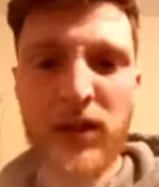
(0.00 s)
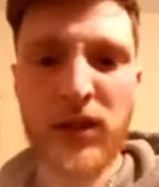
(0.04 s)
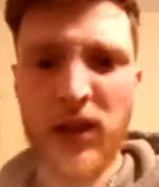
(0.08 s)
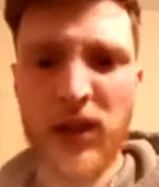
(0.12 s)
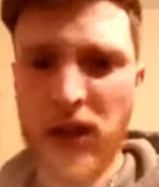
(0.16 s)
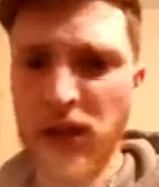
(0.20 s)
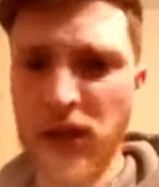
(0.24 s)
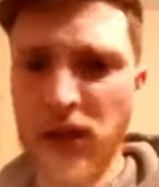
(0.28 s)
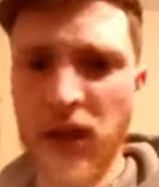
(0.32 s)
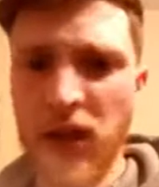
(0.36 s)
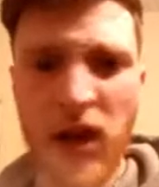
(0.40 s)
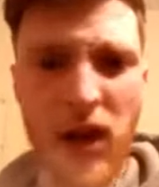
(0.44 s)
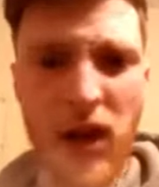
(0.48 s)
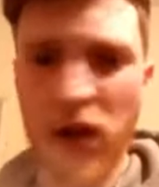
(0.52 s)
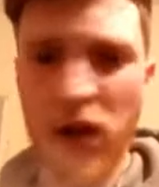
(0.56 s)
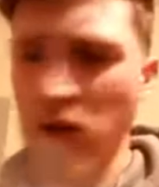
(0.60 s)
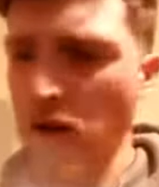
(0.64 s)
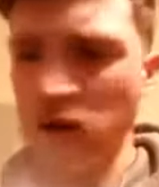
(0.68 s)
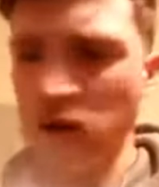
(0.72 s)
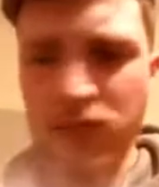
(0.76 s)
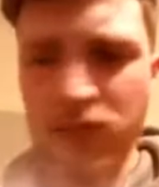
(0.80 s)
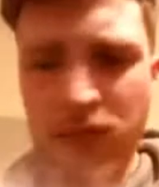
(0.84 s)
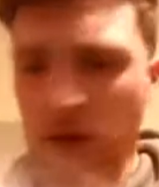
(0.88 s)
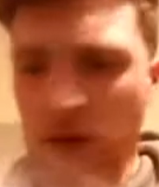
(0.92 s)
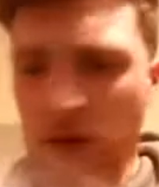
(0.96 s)
Yeah,
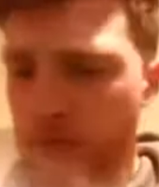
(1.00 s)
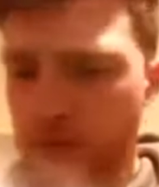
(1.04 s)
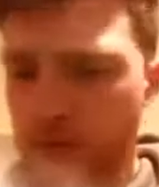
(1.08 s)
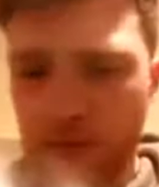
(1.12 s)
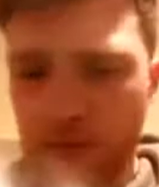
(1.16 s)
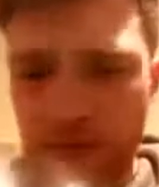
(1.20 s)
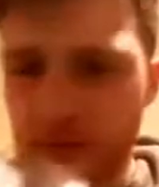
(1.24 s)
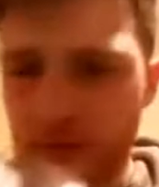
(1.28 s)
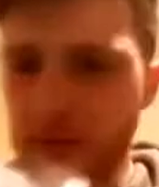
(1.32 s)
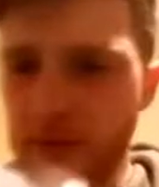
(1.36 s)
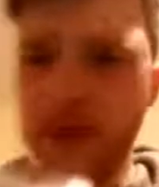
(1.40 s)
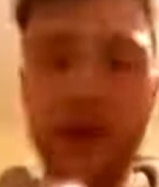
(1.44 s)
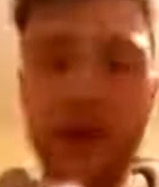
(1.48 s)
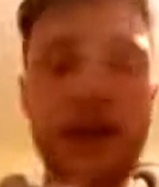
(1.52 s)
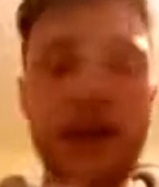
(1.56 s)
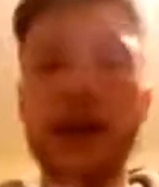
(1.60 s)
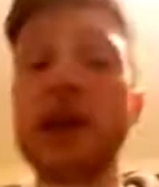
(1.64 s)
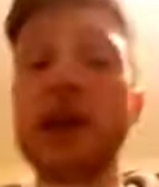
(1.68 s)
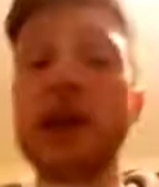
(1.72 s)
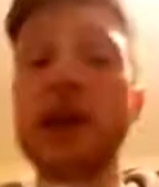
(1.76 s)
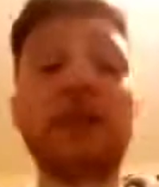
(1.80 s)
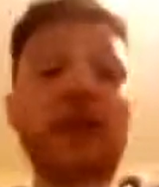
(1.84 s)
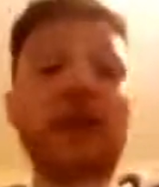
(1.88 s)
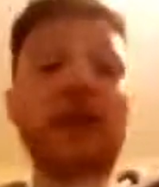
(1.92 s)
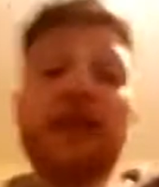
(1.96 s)
no, bro.
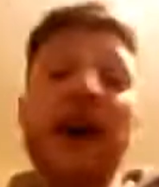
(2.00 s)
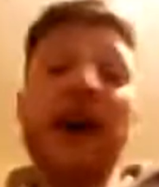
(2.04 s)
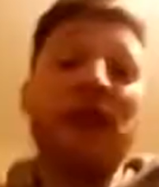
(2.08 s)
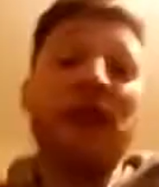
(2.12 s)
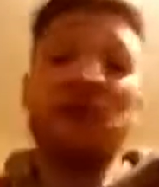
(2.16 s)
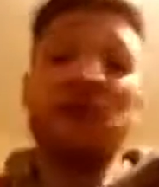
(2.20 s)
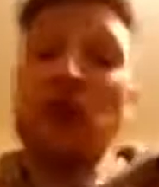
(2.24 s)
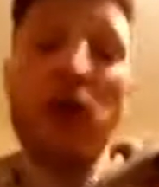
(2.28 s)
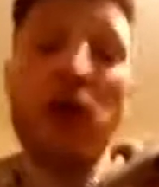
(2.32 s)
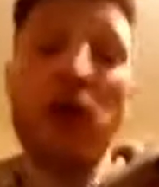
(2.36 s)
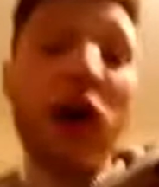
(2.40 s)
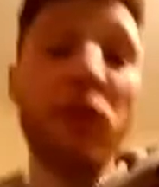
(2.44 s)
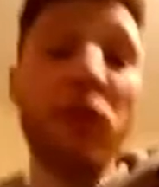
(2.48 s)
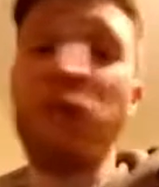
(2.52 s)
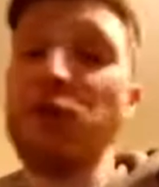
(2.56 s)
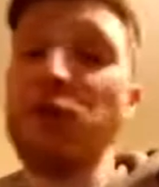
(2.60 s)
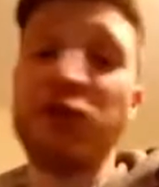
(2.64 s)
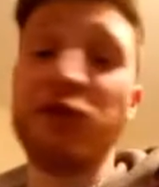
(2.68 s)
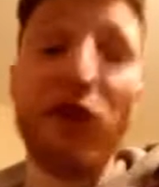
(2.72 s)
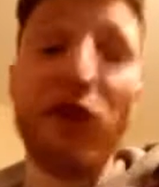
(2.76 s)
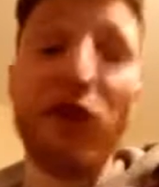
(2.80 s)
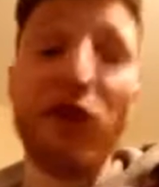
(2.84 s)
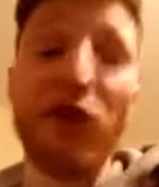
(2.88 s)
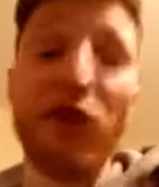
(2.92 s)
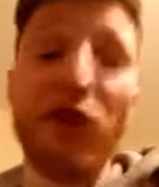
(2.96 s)
Even if I have to come for
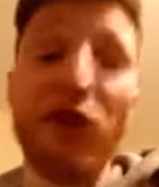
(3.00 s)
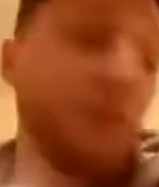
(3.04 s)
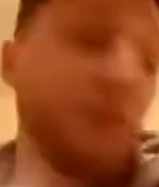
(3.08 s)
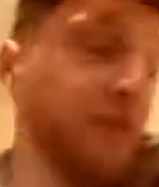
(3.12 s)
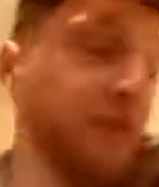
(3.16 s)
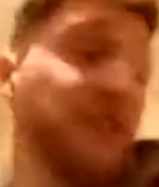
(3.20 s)
Sarcasm